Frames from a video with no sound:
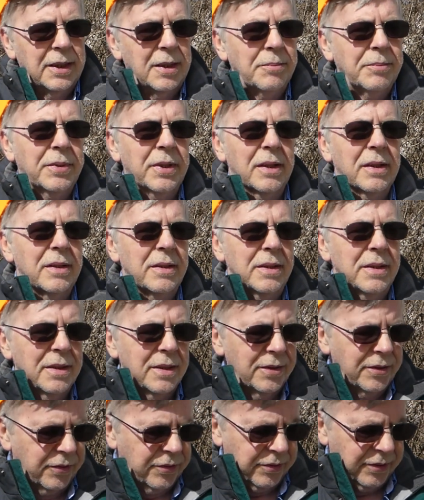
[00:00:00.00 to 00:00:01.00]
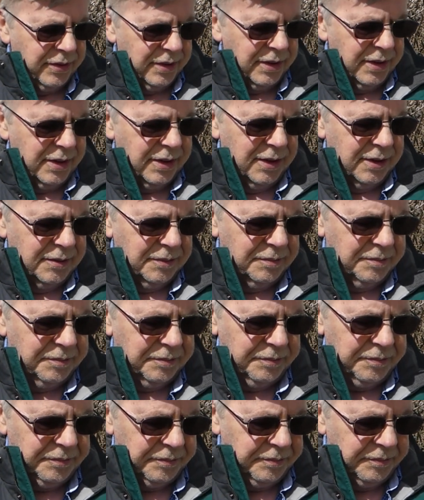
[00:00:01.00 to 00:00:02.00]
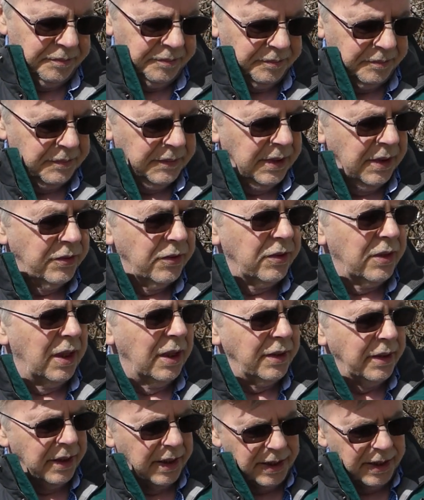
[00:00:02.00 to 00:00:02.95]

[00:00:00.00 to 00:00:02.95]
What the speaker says: I'm telling you, it's a gun